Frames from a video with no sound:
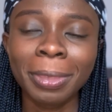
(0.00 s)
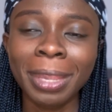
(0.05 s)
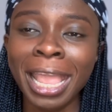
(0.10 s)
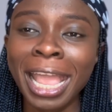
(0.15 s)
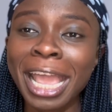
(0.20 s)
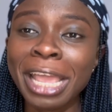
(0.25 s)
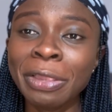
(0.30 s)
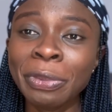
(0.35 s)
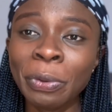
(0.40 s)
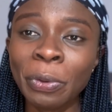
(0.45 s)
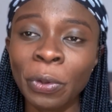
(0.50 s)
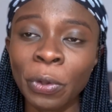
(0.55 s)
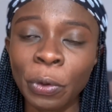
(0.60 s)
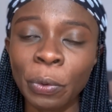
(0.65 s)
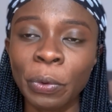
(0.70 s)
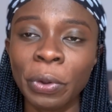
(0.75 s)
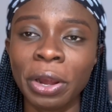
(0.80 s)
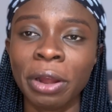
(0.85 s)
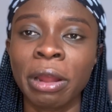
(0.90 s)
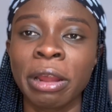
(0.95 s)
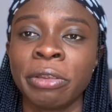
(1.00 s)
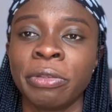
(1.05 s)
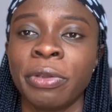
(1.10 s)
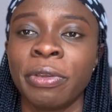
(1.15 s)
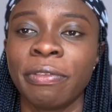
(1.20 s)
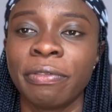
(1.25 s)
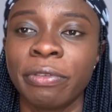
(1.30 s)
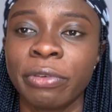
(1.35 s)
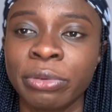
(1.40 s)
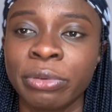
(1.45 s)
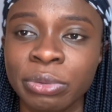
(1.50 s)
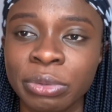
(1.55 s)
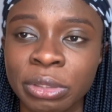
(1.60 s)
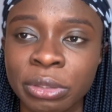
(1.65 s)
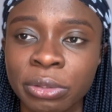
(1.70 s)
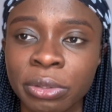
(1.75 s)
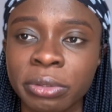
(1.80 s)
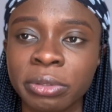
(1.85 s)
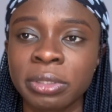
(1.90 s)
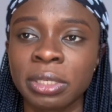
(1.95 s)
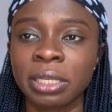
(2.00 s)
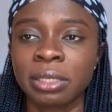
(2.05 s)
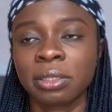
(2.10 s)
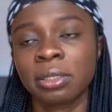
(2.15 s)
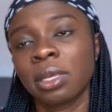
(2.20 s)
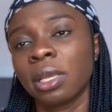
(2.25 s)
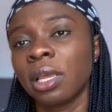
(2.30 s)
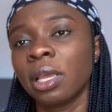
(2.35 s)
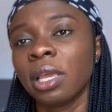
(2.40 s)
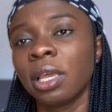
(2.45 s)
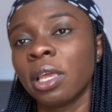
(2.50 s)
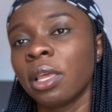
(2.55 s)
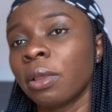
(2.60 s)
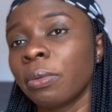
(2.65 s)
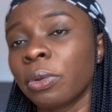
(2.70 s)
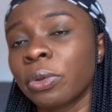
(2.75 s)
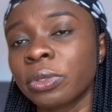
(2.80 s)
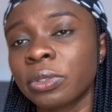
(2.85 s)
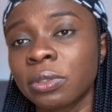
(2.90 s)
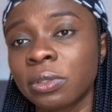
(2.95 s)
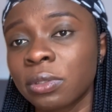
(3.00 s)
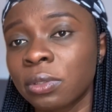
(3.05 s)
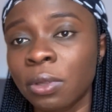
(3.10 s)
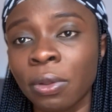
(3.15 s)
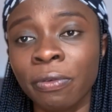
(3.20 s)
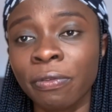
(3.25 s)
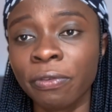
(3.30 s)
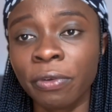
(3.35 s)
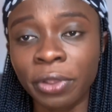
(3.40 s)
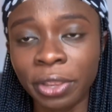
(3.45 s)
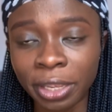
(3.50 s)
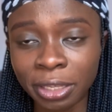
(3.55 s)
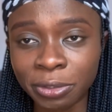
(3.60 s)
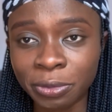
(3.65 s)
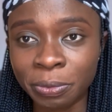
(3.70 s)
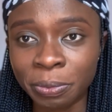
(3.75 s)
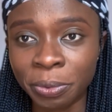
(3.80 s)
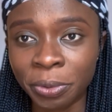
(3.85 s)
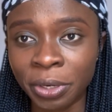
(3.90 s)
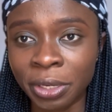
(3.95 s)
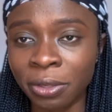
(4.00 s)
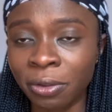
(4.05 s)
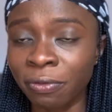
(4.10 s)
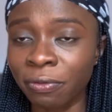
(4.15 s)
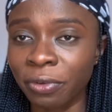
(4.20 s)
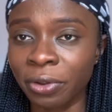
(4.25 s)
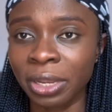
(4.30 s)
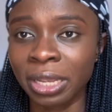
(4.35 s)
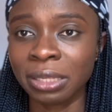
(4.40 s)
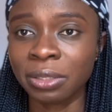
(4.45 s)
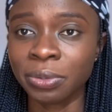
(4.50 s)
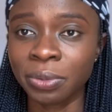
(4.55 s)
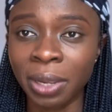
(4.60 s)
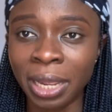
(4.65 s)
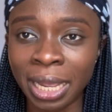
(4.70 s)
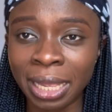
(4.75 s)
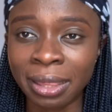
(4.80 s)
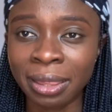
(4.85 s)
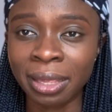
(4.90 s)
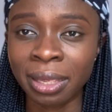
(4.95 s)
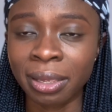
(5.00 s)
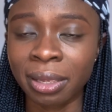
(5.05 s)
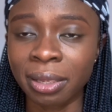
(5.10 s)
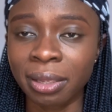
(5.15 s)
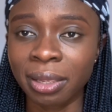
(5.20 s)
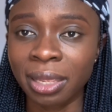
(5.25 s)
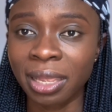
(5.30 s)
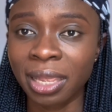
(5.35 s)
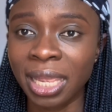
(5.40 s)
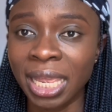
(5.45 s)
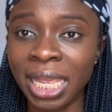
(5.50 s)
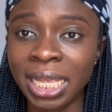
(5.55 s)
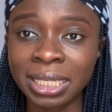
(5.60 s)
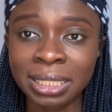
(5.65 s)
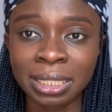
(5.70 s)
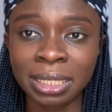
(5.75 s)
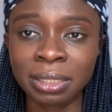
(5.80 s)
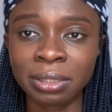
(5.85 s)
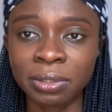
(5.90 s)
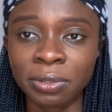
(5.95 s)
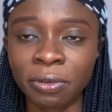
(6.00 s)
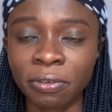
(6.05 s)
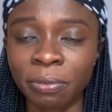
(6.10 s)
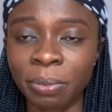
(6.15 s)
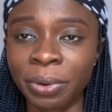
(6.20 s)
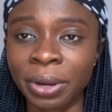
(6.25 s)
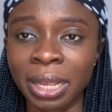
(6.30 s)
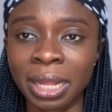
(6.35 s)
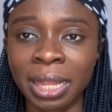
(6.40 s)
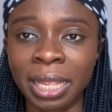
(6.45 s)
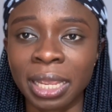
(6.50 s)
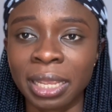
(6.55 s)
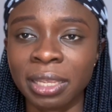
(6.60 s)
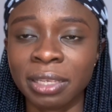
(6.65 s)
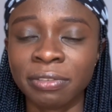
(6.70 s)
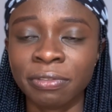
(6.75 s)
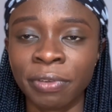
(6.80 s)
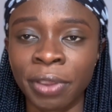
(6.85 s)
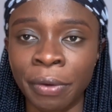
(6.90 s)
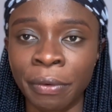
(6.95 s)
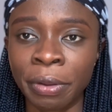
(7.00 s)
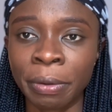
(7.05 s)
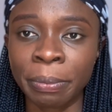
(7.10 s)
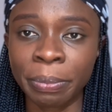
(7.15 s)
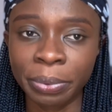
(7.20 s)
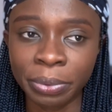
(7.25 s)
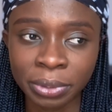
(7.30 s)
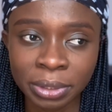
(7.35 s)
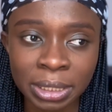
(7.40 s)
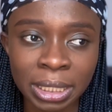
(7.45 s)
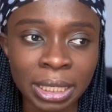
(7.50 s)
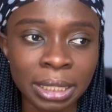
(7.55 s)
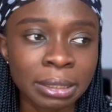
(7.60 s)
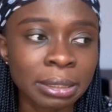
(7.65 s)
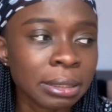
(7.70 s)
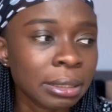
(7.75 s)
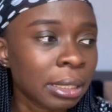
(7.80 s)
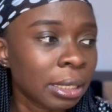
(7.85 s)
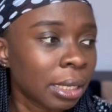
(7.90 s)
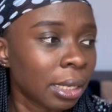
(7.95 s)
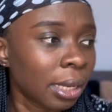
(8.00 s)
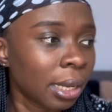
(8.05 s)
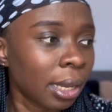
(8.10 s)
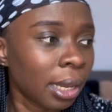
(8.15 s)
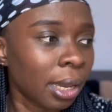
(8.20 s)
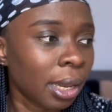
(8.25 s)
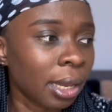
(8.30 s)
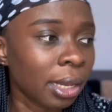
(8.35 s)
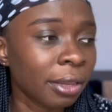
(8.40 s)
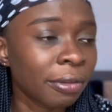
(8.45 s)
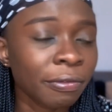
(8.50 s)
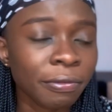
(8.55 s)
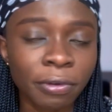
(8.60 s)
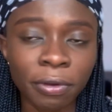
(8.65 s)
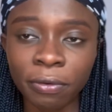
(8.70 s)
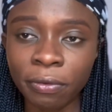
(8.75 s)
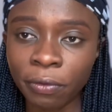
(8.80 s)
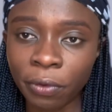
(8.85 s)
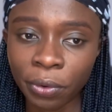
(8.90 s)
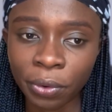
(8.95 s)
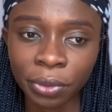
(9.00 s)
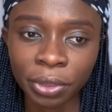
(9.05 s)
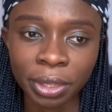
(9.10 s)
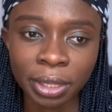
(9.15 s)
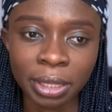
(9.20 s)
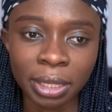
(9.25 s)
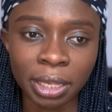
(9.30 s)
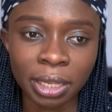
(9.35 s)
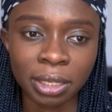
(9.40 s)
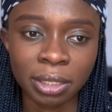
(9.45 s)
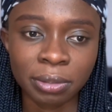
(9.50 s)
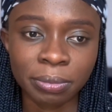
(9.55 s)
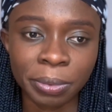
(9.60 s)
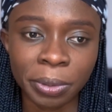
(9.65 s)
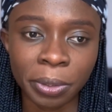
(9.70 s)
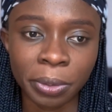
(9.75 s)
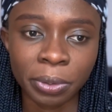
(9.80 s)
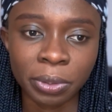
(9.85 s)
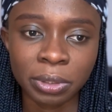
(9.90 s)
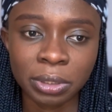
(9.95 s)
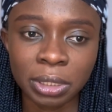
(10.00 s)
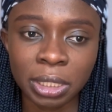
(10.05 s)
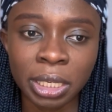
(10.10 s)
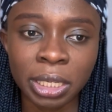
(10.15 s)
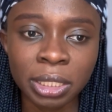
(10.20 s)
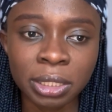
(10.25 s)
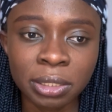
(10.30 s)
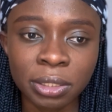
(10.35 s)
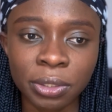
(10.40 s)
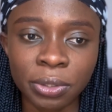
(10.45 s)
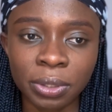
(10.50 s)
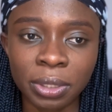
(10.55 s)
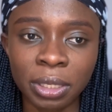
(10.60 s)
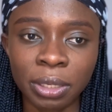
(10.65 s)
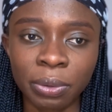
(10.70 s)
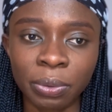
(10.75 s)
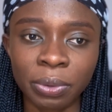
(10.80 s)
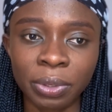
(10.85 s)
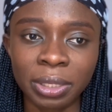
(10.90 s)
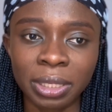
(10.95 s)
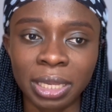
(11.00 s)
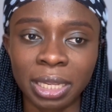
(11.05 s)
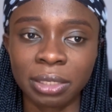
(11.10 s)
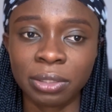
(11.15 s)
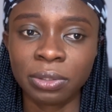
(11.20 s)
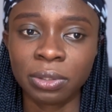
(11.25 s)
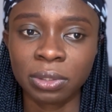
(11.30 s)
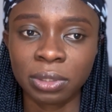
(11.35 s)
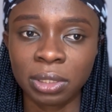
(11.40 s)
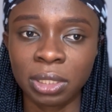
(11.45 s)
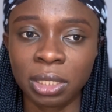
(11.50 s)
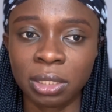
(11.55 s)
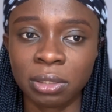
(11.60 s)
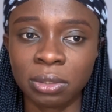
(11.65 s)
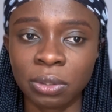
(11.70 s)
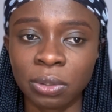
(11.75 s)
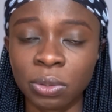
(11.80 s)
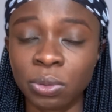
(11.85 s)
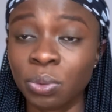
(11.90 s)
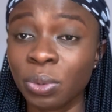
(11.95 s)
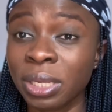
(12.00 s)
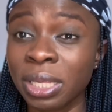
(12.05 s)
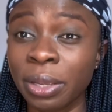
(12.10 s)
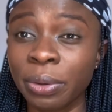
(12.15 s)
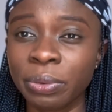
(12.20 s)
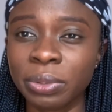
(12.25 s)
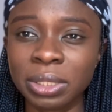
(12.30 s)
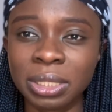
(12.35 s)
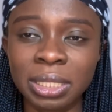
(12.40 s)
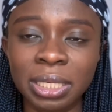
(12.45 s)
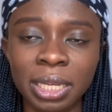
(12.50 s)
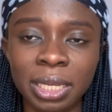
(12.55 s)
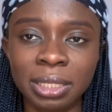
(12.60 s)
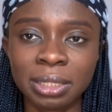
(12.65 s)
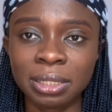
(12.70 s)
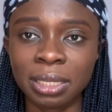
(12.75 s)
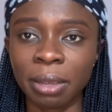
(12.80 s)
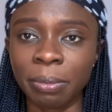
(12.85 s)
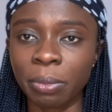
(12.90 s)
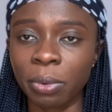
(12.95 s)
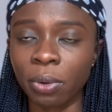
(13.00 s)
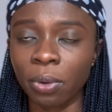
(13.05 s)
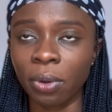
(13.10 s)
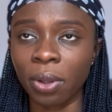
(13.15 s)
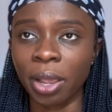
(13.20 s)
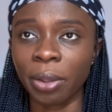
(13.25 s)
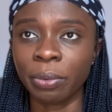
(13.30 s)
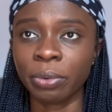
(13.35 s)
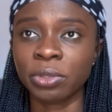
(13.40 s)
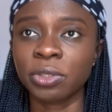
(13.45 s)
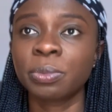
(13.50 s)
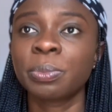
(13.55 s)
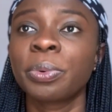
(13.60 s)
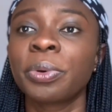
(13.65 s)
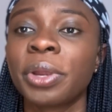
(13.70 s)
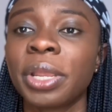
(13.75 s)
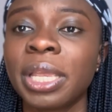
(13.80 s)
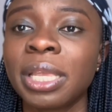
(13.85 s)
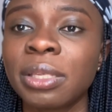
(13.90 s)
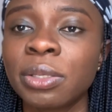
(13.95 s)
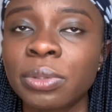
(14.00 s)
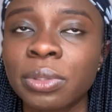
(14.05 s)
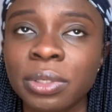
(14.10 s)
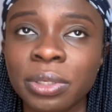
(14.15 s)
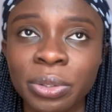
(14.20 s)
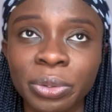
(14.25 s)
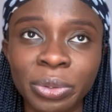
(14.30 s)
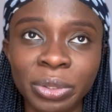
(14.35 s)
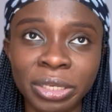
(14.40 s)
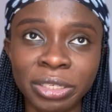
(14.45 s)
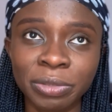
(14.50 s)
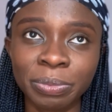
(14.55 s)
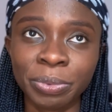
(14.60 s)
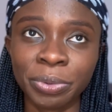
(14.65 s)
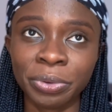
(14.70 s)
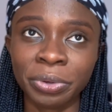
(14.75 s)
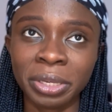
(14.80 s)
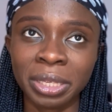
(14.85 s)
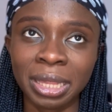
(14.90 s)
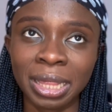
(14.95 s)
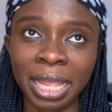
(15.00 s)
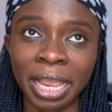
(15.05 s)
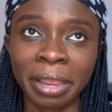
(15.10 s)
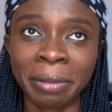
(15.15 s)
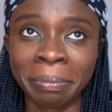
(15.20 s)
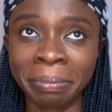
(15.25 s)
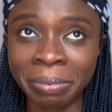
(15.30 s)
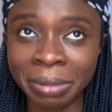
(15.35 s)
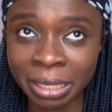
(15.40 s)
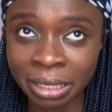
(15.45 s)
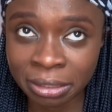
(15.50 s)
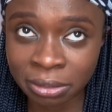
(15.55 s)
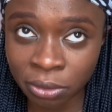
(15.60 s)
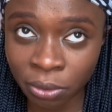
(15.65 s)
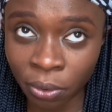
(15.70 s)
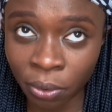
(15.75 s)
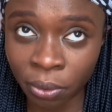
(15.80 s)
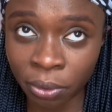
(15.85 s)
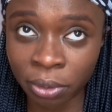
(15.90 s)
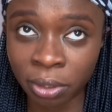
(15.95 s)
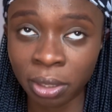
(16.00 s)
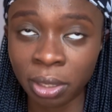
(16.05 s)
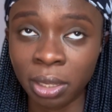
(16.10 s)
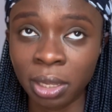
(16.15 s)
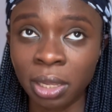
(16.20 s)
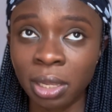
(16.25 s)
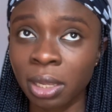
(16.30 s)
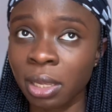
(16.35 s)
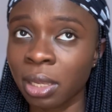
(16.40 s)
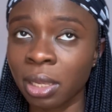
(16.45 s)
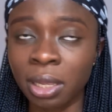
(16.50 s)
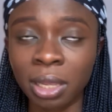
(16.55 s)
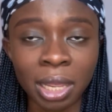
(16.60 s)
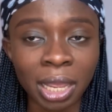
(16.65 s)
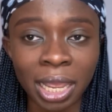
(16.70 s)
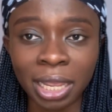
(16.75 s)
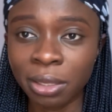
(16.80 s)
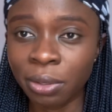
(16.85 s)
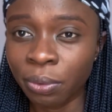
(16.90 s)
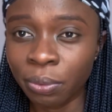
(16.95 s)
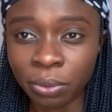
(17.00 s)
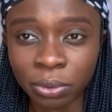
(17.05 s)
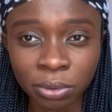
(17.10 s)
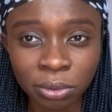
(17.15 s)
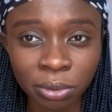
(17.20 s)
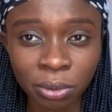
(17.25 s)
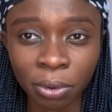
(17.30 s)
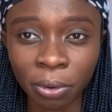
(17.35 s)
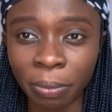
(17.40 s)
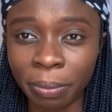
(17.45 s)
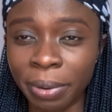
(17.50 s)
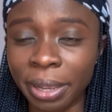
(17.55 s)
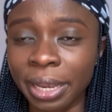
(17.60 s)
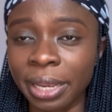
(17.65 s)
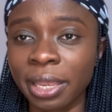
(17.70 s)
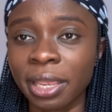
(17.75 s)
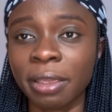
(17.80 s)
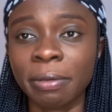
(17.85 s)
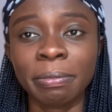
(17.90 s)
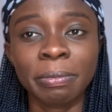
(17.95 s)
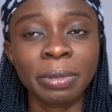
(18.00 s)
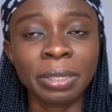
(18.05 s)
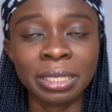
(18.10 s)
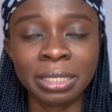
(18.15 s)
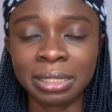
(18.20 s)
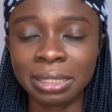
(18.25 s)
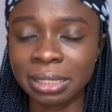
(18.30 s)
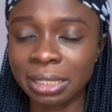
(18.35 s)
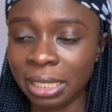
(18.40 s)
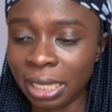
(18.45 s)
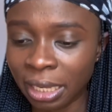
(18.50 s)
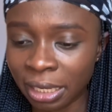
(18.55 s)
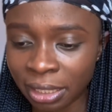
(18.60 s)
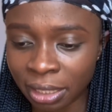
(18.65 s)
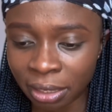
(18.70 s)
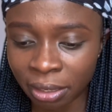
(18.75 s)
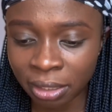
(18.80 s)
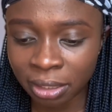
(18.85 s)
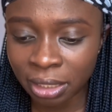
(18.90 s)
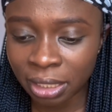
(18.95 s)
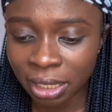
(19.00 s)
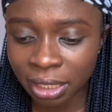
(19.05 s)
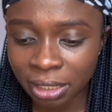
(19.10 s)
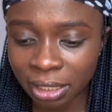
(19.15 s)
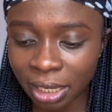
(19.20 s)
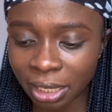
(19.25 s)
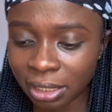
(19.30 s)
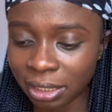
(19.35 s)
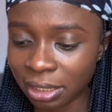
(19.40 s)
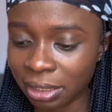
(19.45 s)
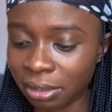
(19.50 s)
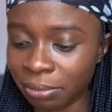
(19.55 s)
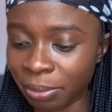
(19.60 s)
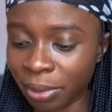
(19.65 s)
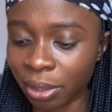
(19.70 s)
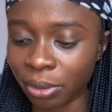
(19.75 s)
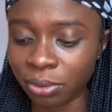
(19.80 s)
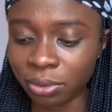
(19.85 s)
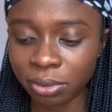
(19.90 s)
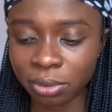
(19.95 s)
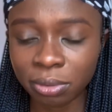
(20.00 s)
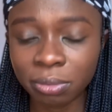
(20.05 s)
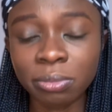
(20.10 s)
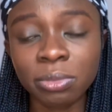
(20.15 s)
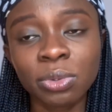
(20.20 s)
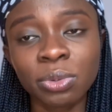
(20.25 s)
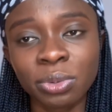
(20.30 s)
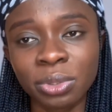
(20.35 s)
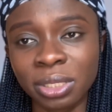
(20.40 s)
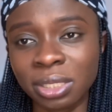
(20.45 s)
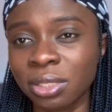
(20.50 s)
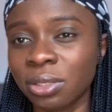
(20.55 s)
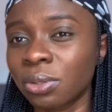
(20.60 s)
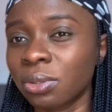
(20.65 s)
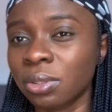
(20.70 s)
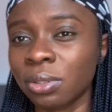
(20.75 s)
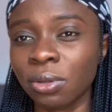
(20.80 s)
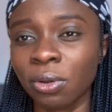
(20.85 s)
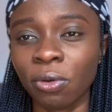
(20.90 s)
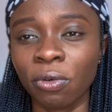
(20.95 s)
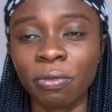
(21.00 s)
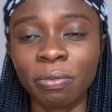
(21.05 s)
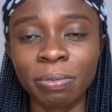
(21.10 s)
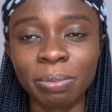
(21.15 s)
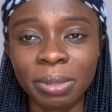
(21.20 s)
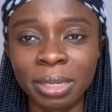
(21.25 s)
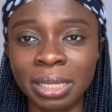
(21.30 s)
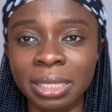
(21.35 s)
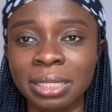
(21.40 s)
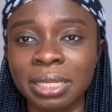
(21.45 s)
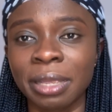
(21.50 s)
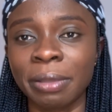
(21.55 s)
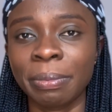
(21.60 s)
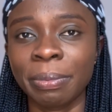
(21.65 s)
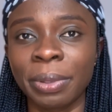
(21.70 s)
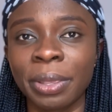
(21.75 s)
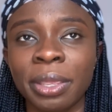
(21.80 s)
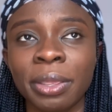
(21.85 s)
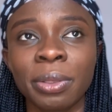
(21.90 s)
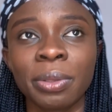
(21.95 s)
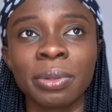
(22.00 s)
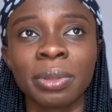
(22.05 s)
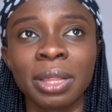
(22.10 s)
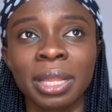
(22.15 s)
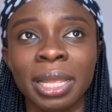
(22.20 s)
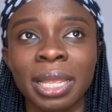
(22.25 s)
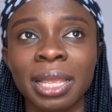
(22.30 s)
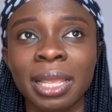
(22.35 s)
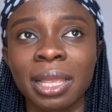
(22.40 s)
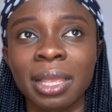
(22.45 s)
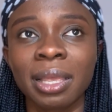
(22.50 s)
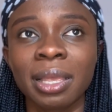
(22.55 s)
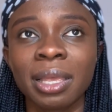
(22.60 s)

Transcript: I know God will crown your efforts with success. Because don't forget to pray, don't forget to add the essence of prayer, like it's very important. Involve God in it because He's the only one that sustains us. When I was in the exam hall, I was praying to the Holy Spirit, like, please, God, I don't want to come back here. Please take the take take this mouse. Do it yourself, please. I beg you, like,